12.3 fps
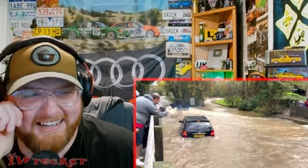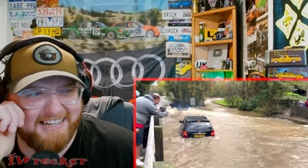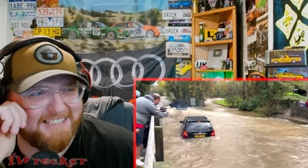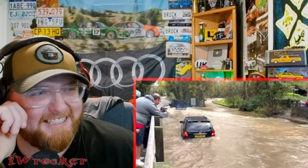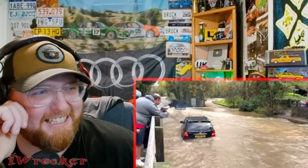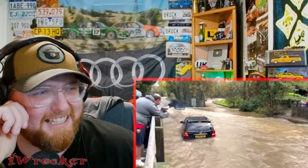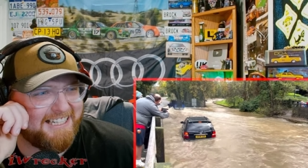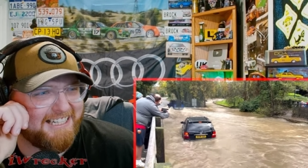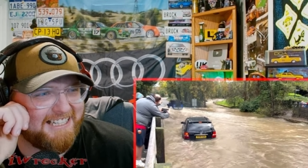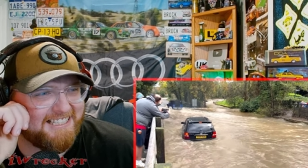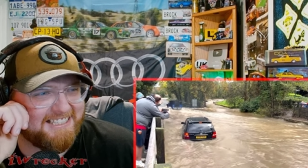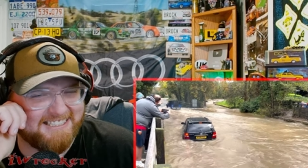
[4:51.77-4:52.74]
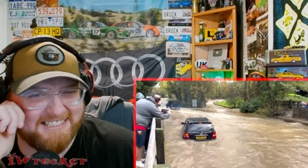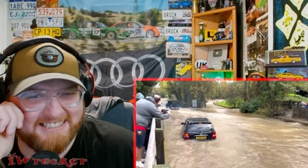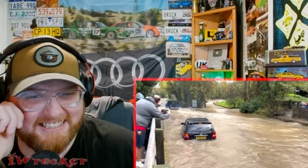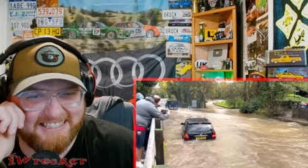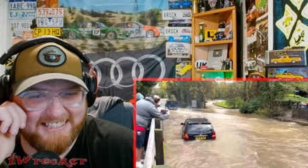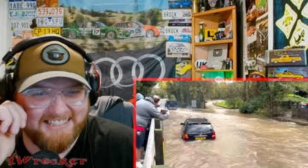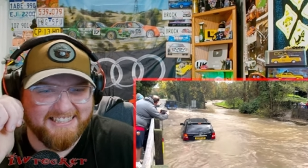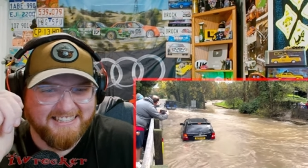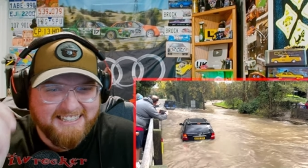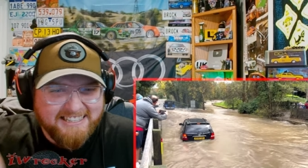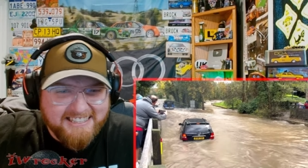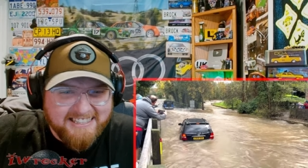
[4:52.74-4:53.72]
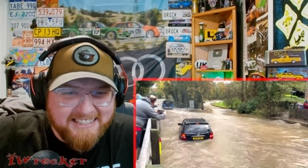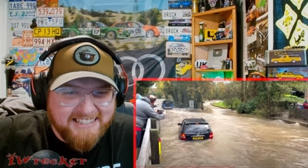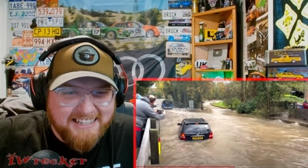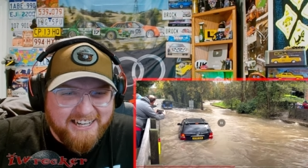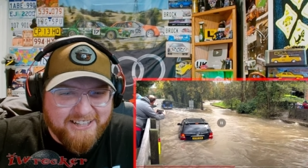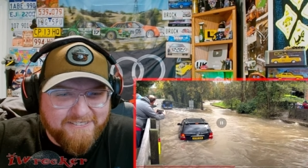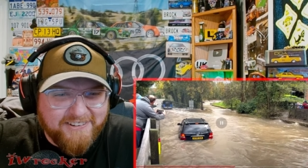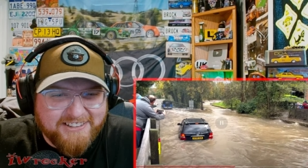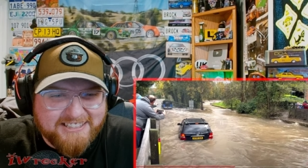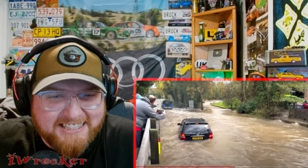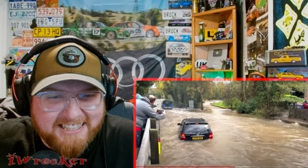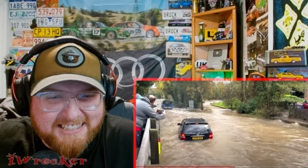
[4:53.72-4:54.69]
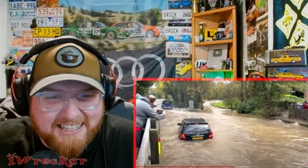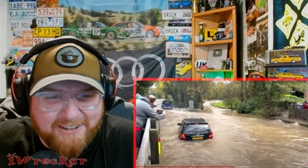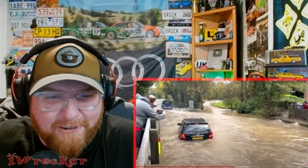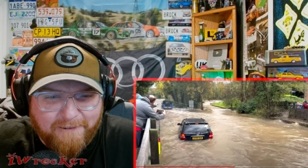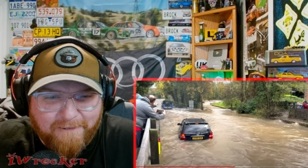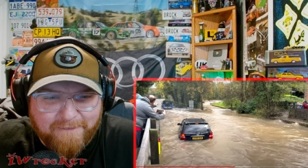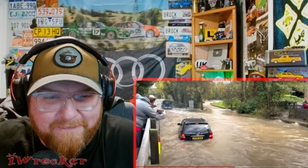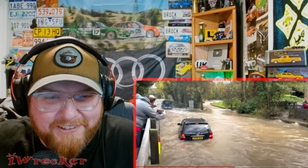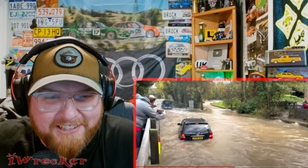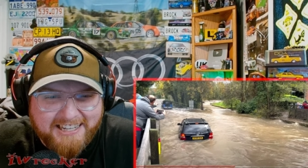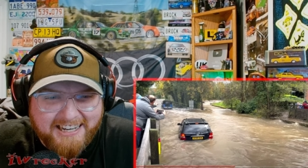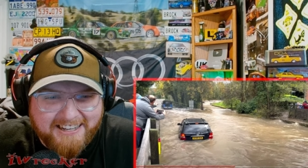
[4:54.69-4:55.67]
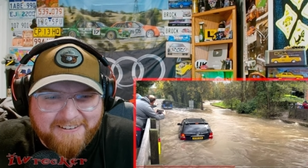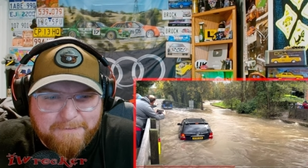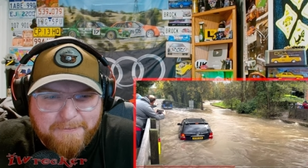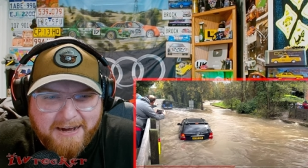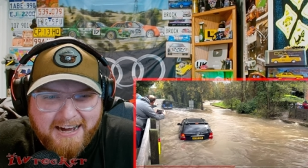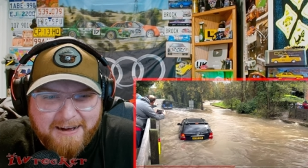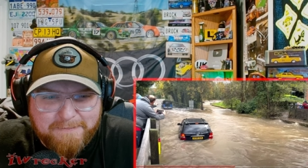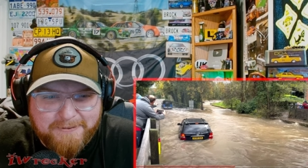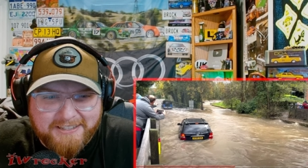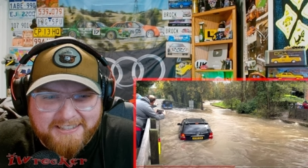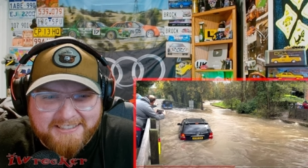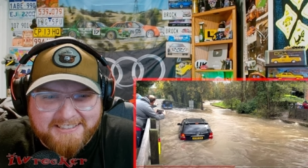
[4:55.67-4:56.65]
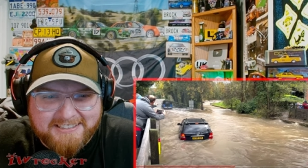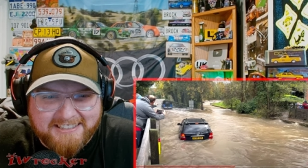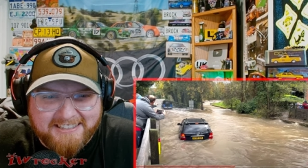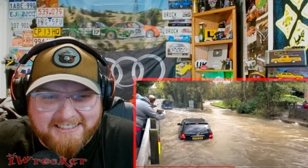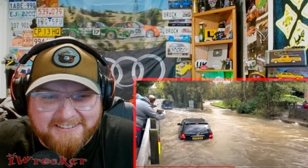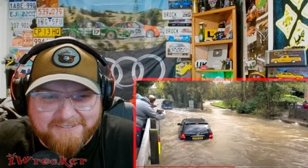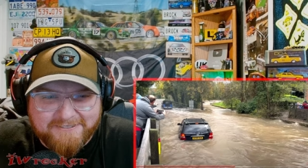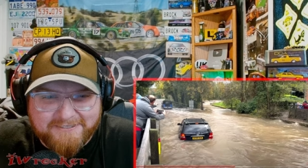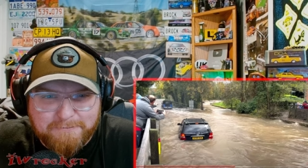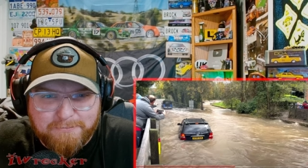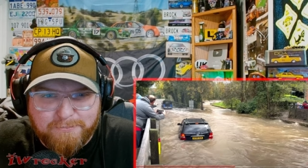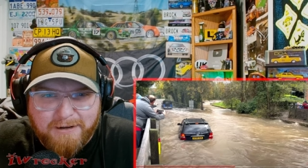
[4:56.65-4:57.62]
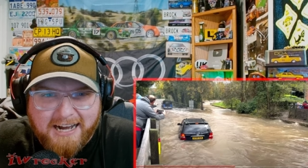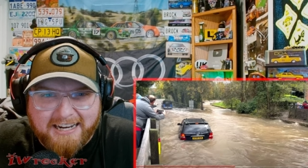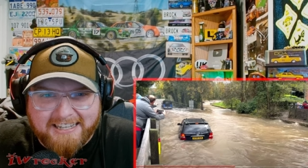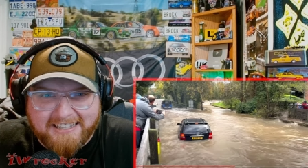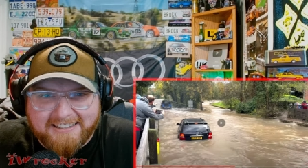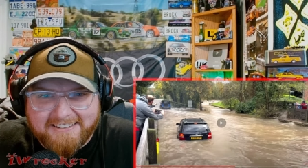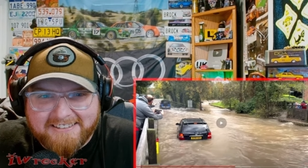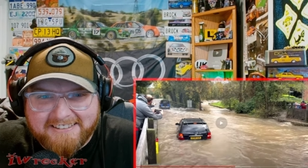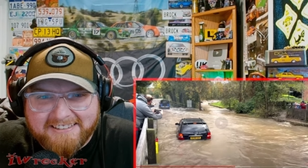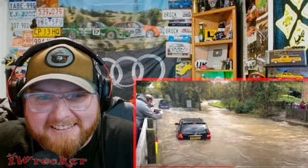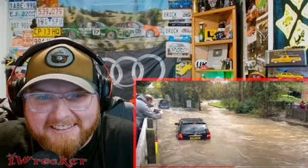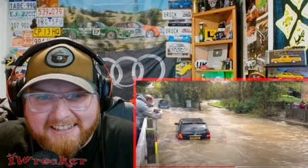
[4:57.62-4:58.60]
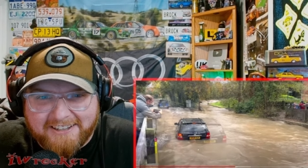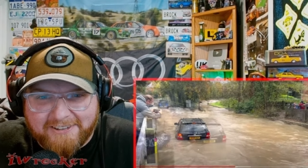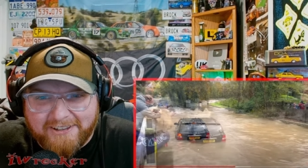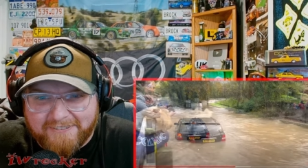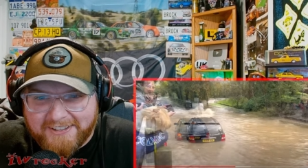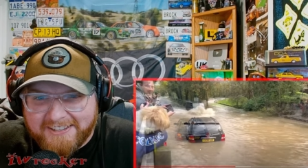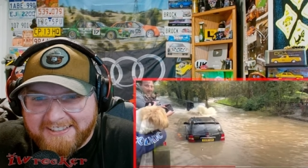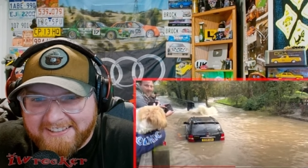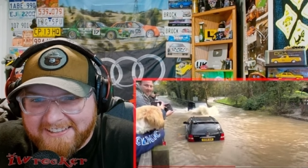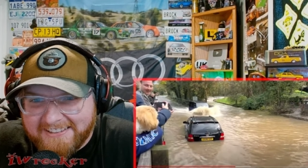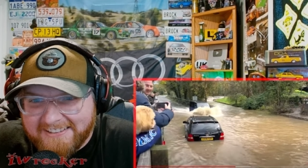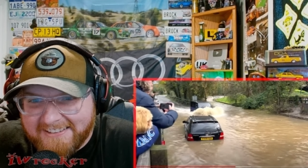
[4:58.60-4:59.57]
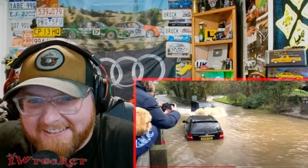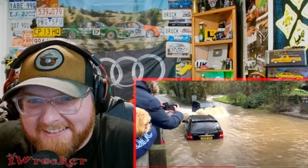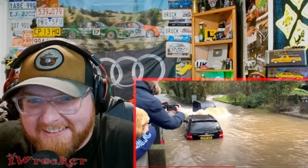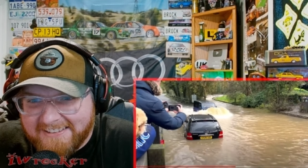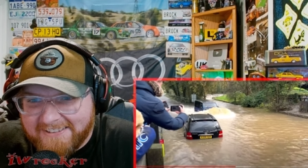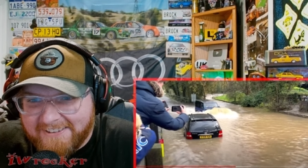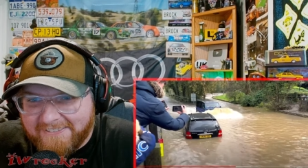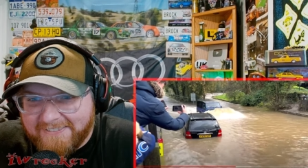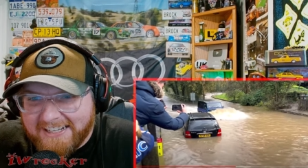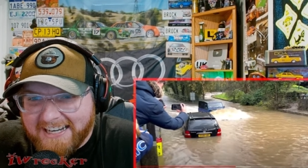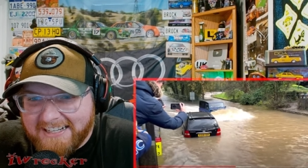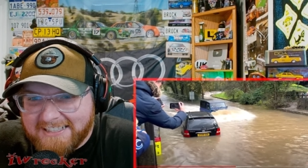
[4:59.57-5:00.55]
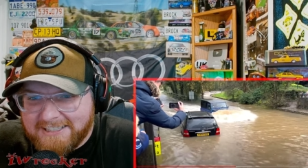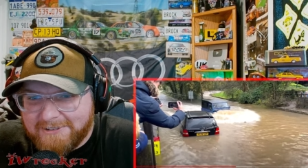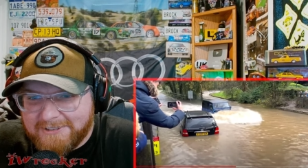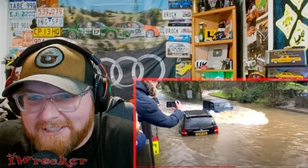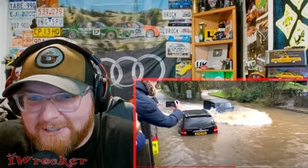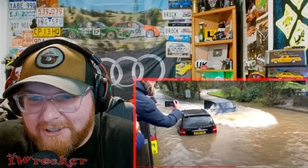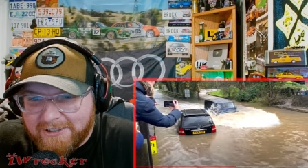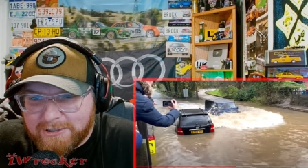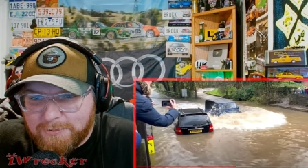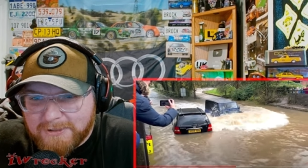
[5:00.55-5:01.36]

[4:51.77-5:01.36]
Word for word: Jeez. I love how this guy's got an open can of pop in his uh, pocket. Gotta love it. Oh my god, he's doing circles.